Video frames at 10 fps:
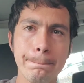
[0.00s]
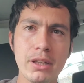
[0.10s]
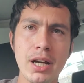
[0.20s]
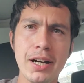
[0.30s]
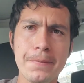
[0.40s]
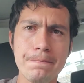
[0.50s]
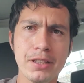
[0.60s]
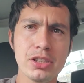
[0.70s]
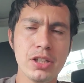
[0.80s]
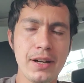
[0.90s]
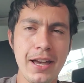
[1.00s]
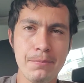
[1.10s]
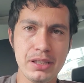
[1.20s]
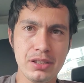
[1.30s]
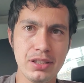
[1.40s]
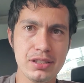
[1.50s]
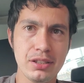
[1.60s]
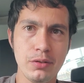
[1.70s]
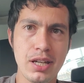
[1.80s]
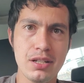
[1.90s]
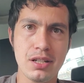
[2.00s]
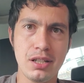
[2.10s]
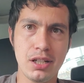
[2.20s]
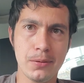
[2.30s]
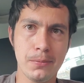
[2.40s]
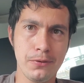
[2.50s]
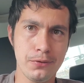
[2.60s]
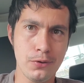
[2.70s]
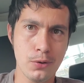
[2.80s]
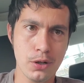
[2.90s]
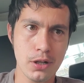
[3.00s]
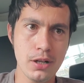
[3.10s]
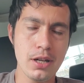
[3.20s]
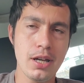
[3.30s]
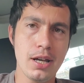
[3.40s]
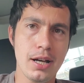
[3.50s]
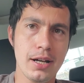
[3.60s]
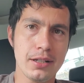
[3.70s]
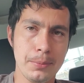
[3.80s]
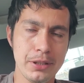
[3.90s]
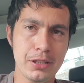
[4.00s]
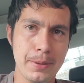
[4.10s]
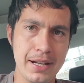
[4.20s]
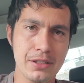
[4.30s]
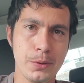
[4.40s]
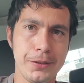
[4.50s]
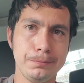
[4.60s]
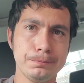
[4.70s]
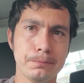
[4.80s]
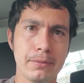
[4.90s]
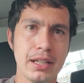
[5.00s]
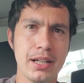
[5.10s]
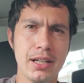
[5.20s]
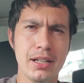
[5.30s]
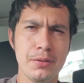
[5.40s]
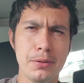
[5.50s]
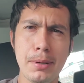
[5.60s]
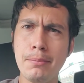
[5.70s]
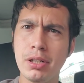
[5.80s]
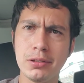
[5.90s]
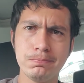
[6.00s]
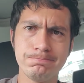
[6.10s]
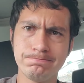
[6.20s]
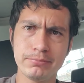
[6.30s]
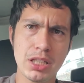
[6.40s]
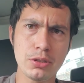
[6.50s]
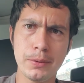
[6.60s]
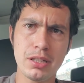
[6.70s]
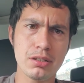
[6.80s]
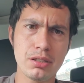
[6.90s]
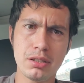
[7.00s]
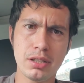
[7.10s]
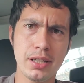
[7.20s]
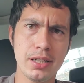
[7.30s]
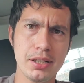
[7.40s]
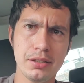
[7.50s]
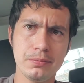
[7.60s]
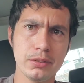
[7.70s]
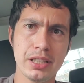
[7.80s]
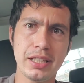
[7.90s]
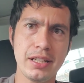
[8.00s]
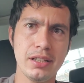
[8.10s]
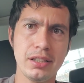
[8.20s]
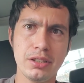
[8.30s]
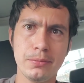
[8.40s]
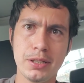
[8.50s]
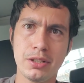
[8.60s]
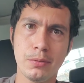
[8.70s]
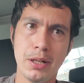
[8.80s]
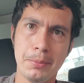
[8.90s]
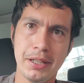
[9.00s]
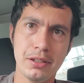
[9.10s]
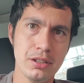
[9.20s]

Alright, so I have been to this location here before, a couple years back as well. I remember not too much exciting, not too much underwhelming.